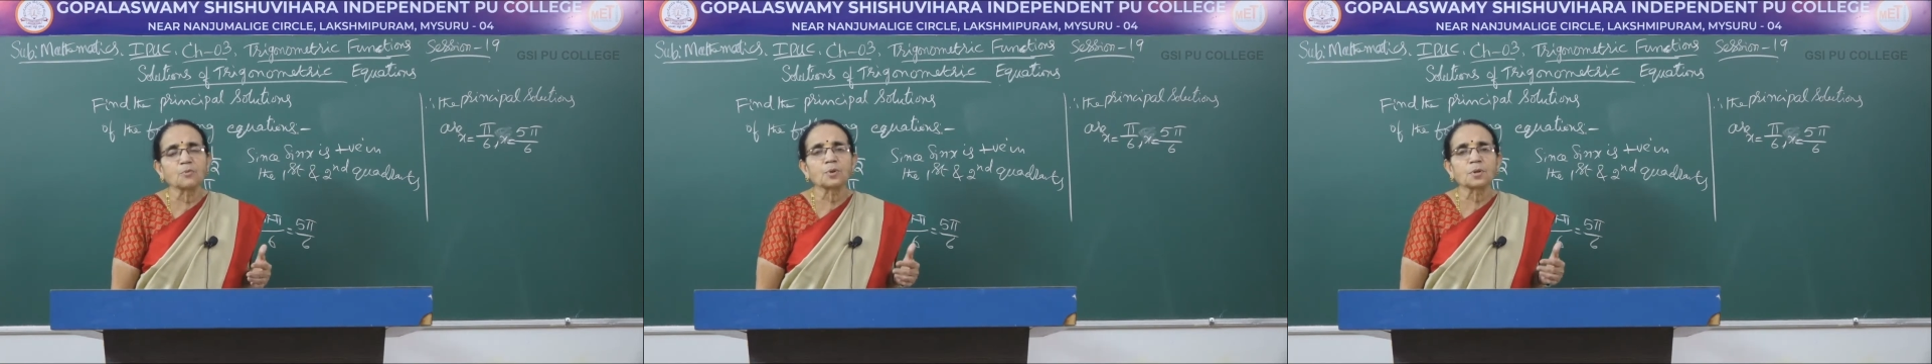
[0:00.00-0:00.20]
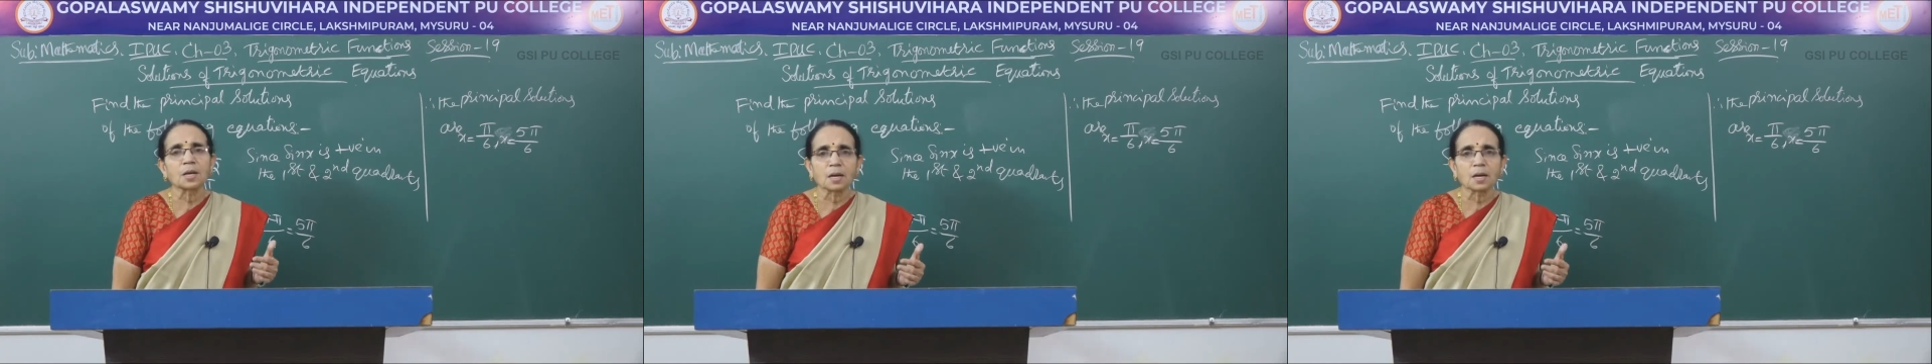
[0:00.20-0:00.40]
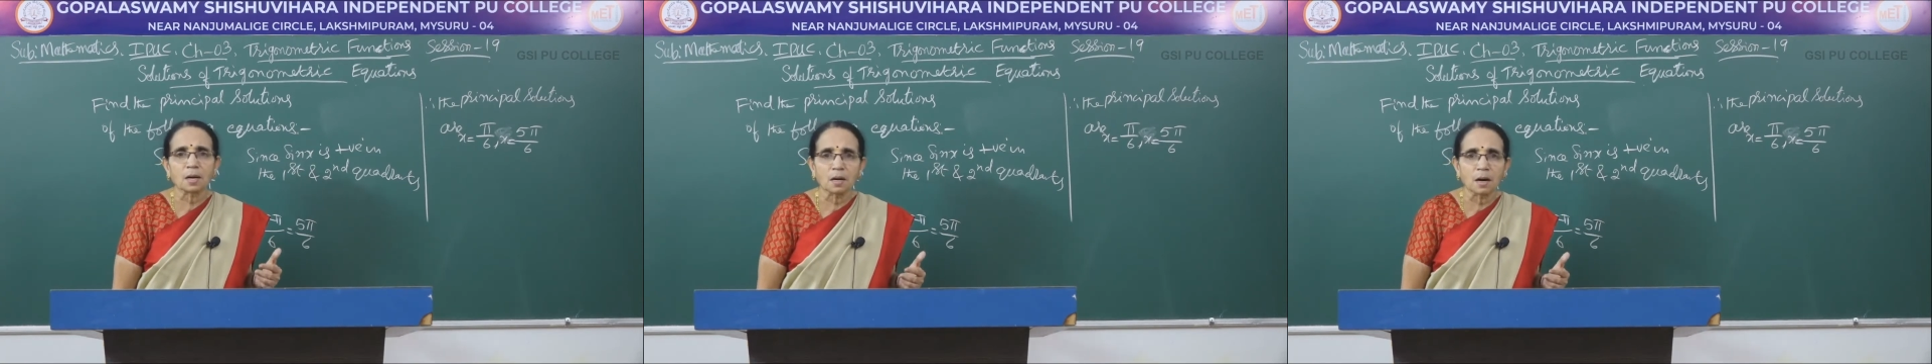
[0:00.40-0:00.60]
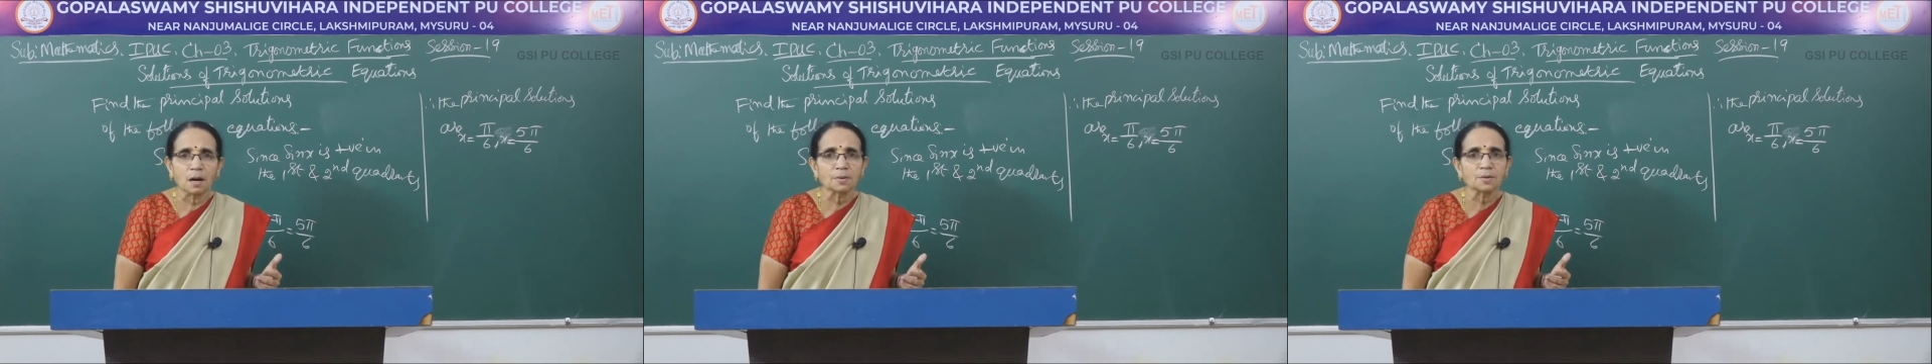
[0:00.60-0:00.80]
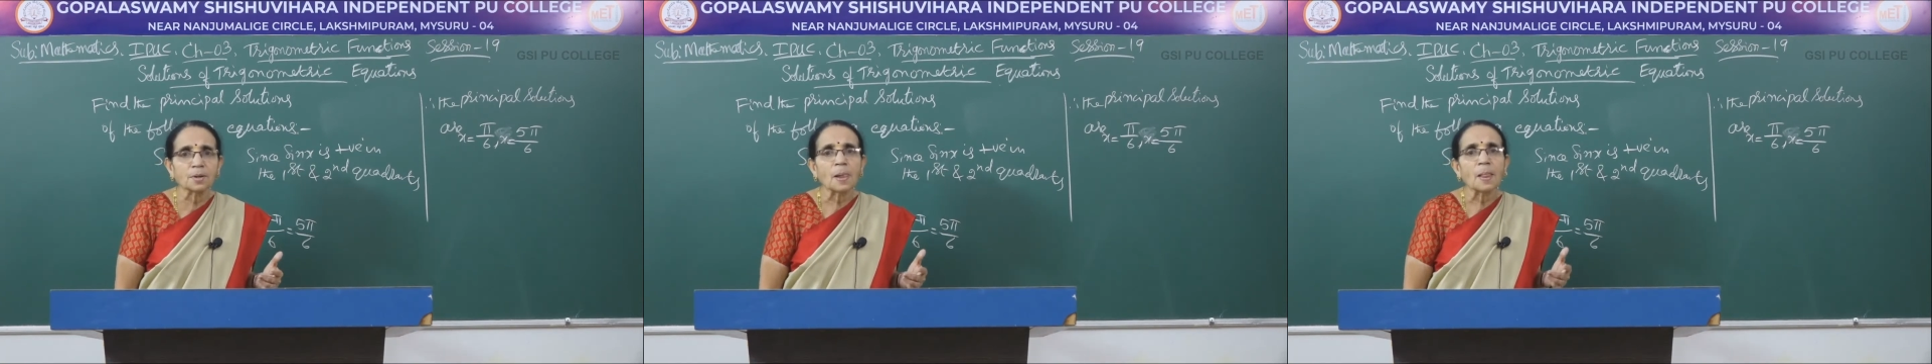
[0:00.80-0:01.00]
If you take
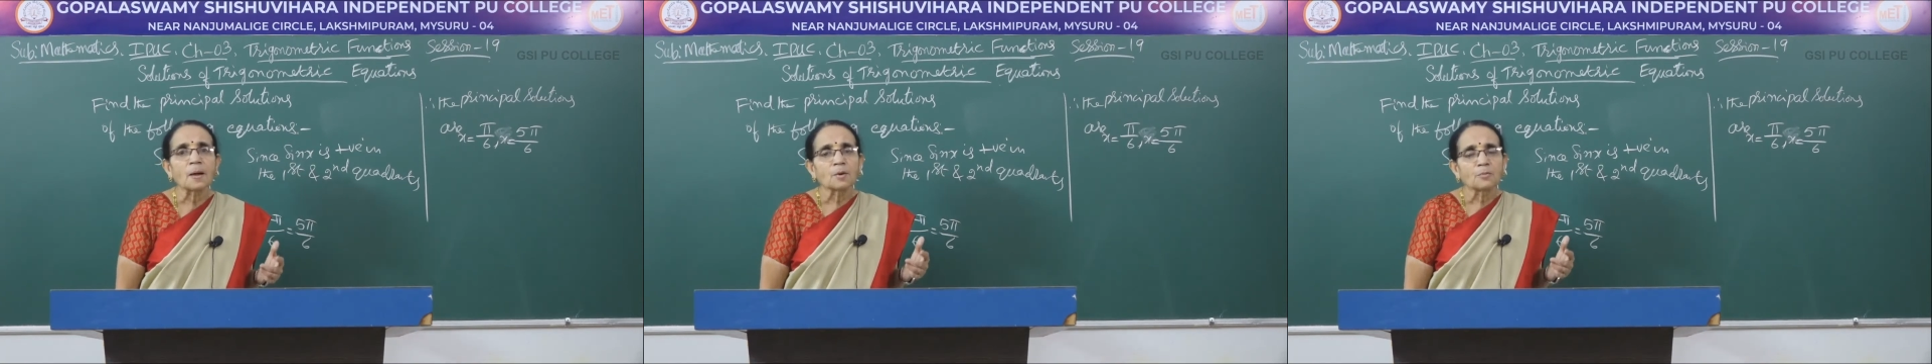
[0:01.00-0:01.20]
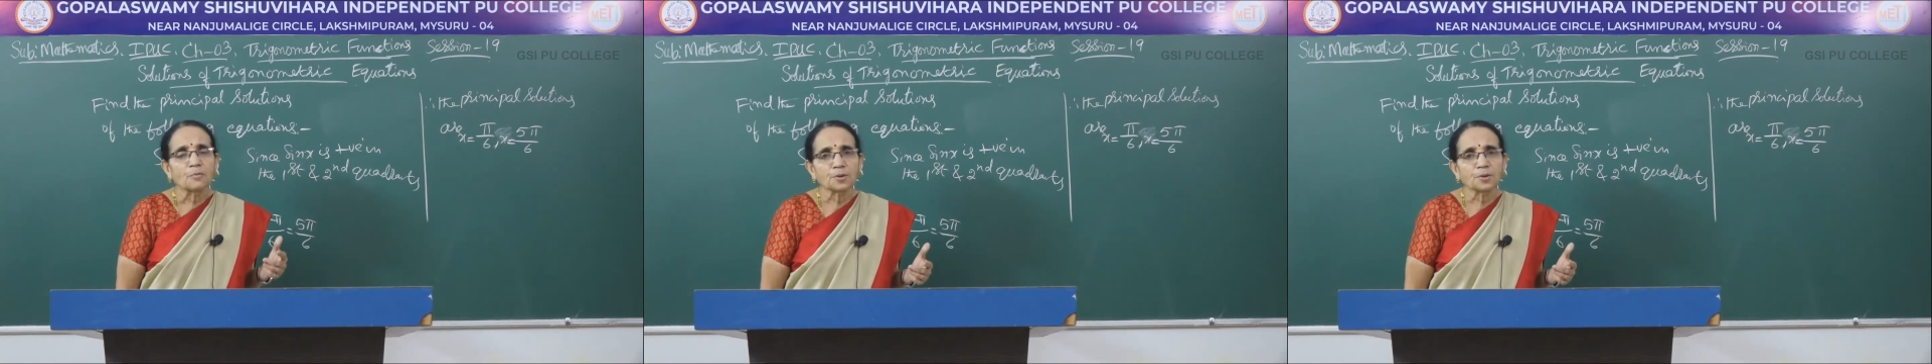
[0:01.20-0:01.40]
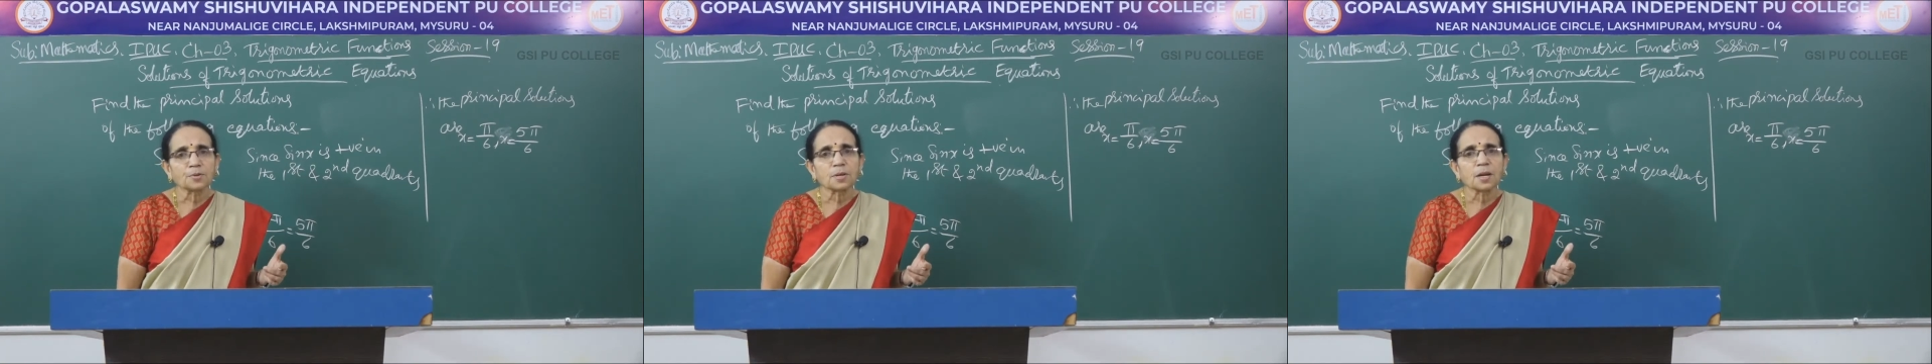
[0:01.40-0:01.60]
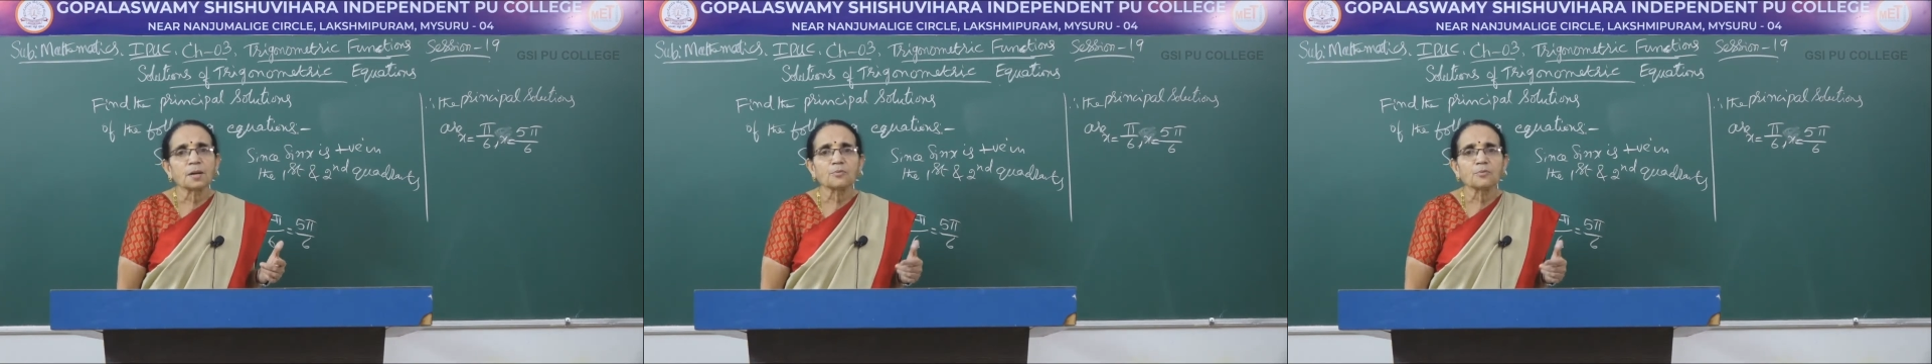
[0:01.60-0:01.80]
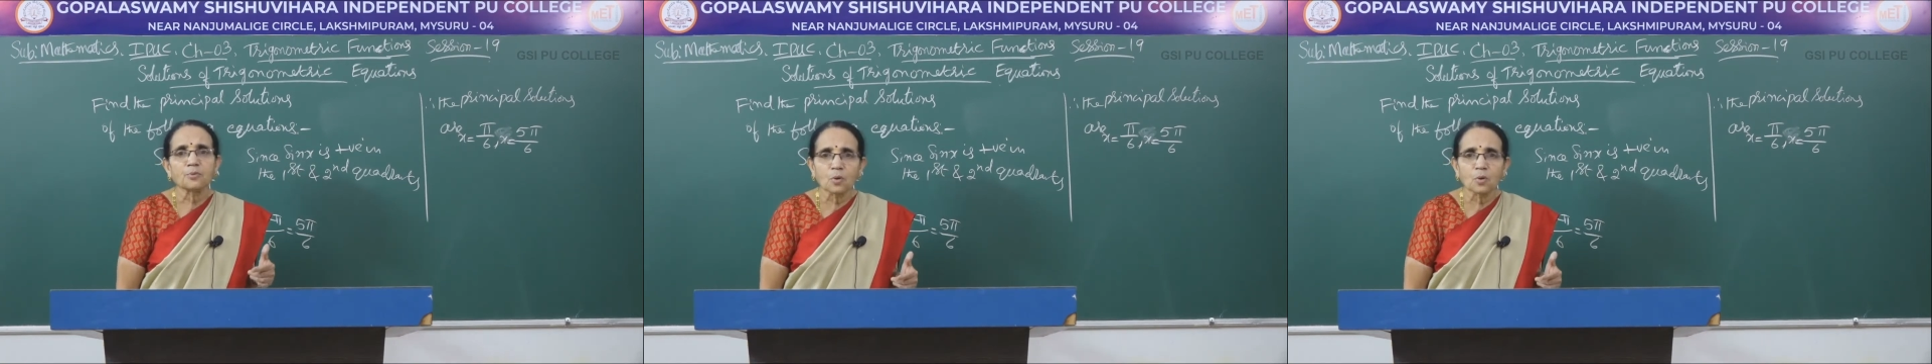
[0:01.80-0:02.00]
cos, first and